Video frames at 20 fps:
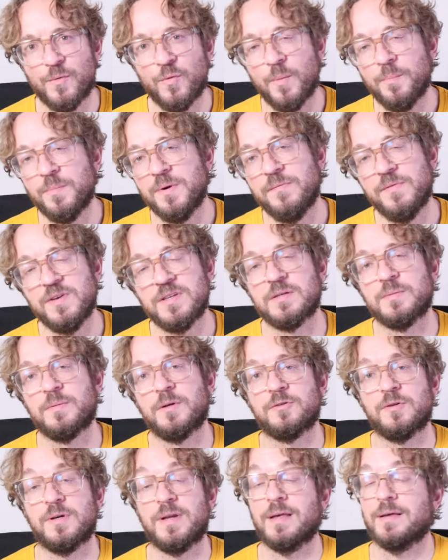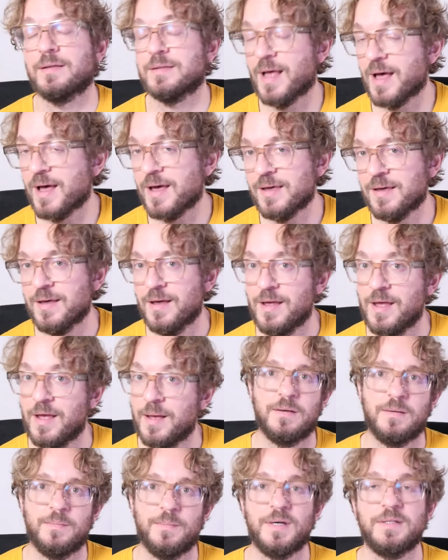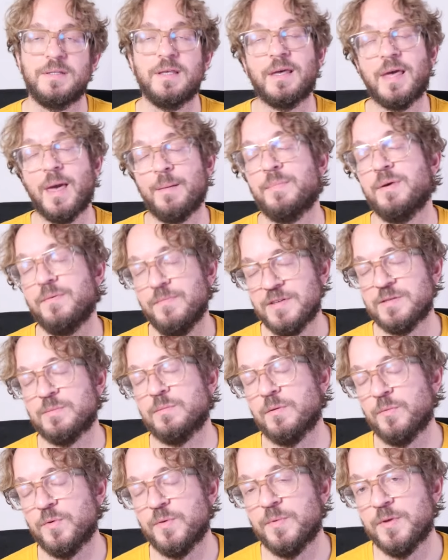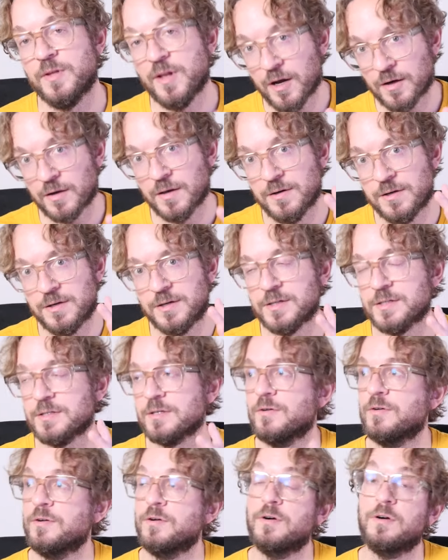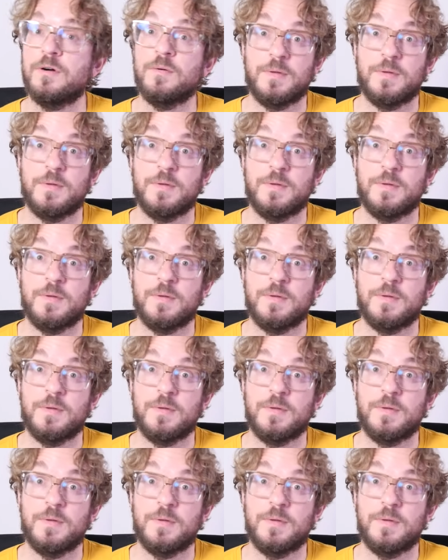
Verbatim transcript: will won't be visible to the naked eye, but it can be visible with binoculars or